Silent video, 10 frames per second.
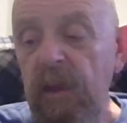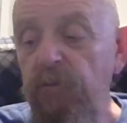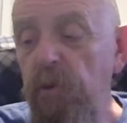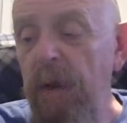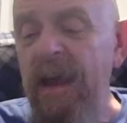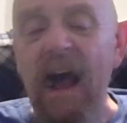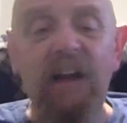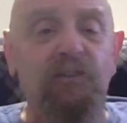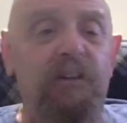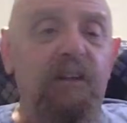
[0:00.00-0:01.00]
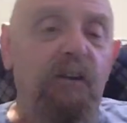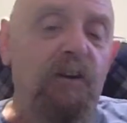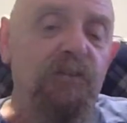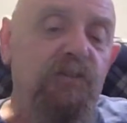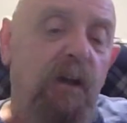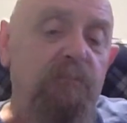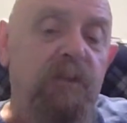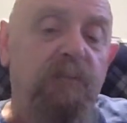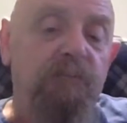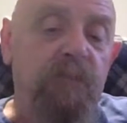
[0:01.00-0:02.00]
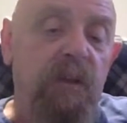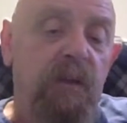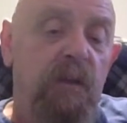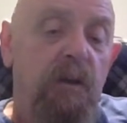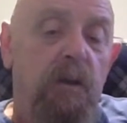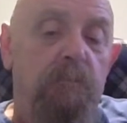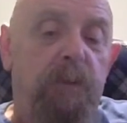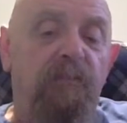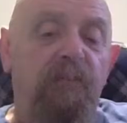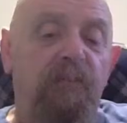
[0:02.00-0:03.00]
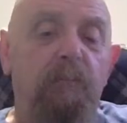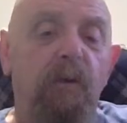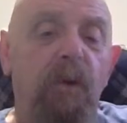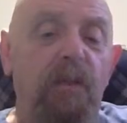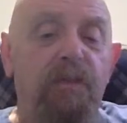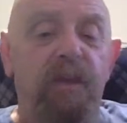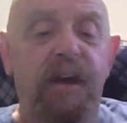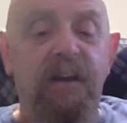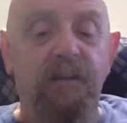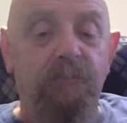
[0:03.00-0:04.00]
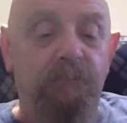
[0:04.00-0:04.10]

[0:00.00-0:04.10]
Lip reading: You may actually learn something. But remember one thing.